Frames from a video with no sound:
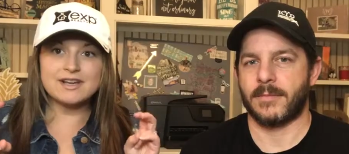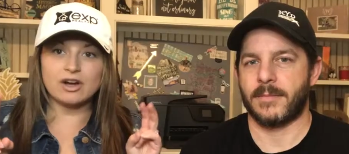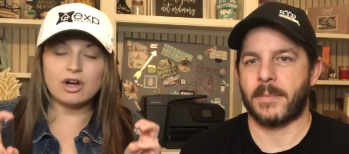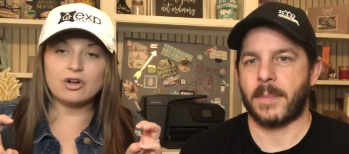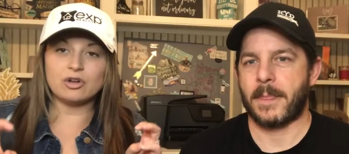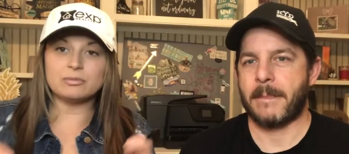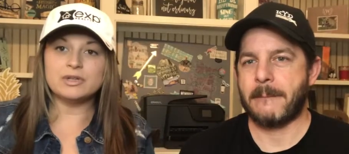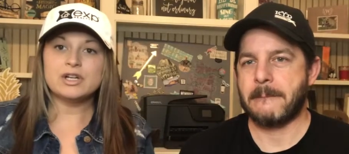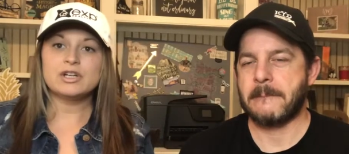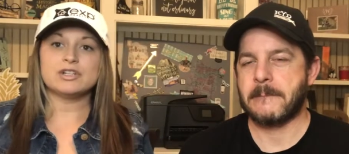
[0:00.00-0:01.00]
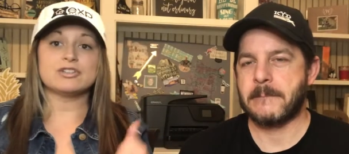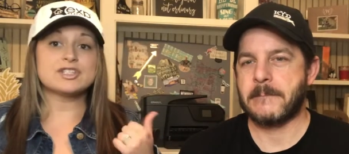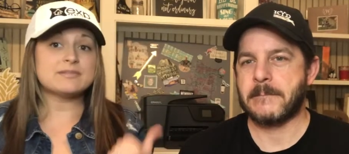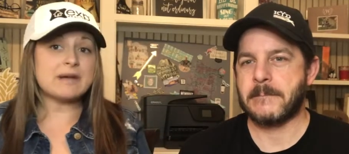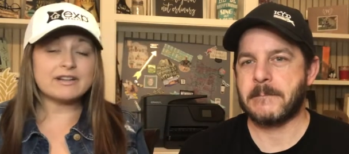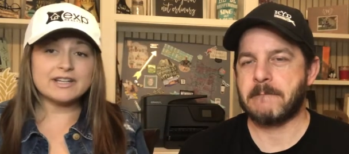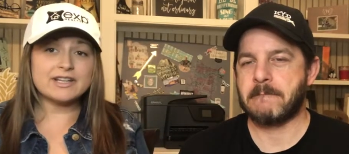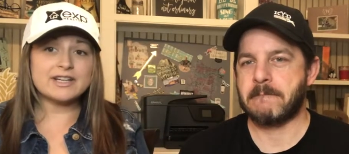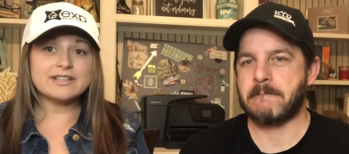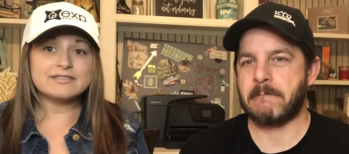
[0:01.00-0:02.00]
Speaker 1: a home, you're smelling
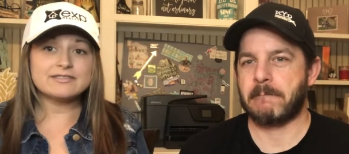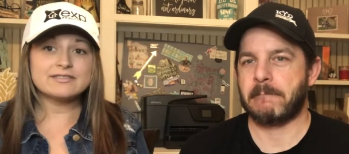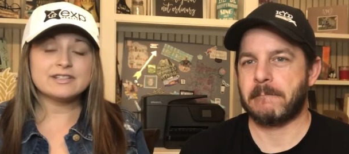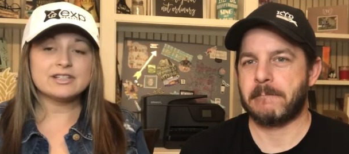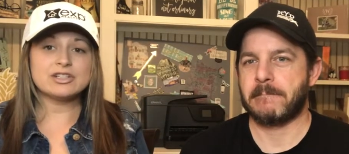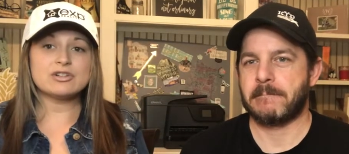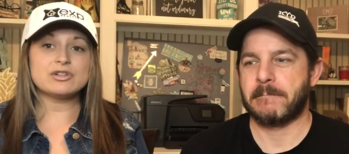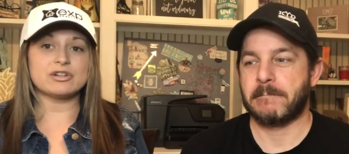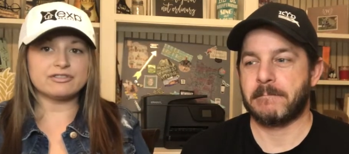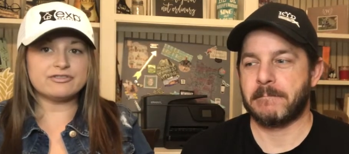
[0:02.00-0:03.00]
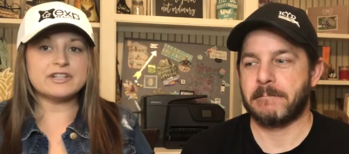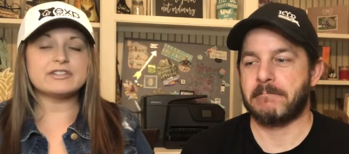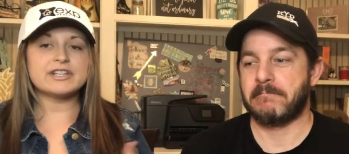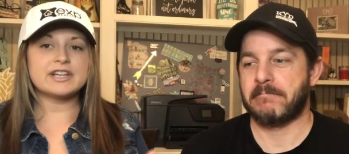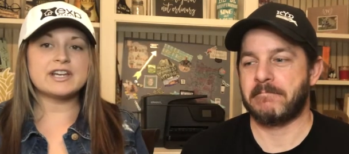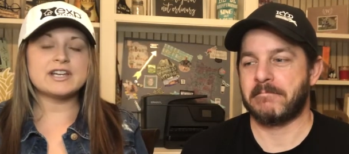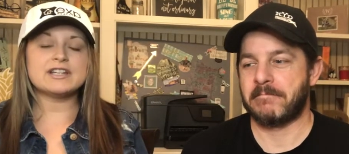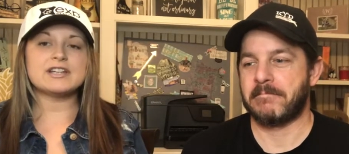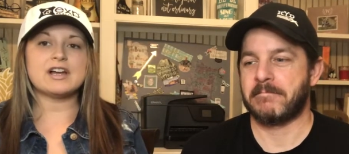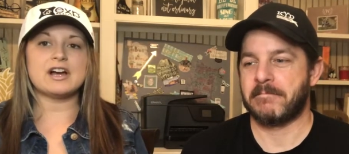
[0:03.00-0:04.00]
it, you know, you're feeling it.
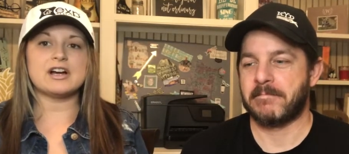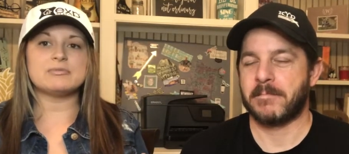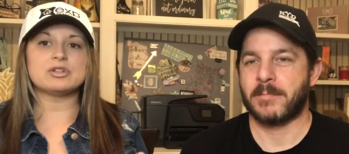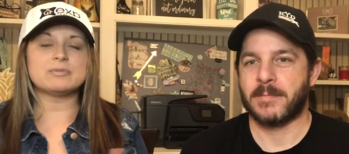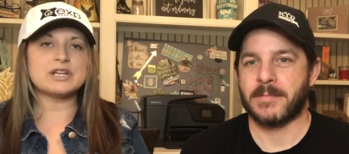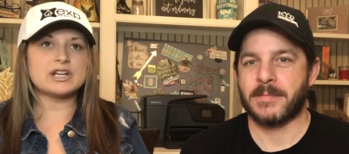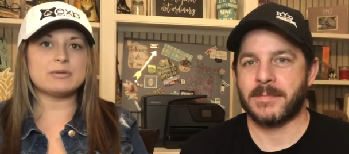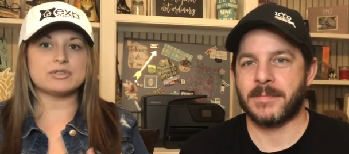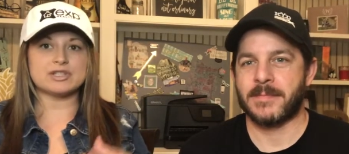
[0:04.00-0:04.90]
Um, you're being able